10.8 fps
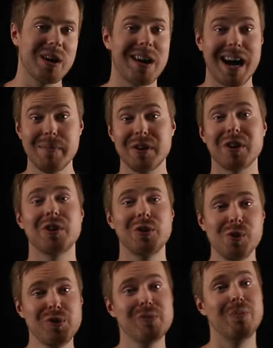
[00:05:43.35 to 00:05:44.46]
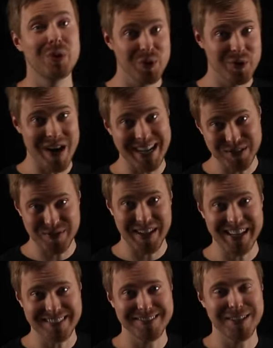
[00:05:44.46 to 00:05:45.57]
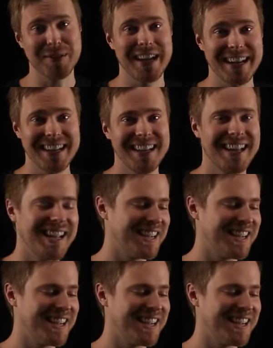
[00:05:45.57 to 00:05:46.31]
Well, I'm a huge bluegrass fan, okay?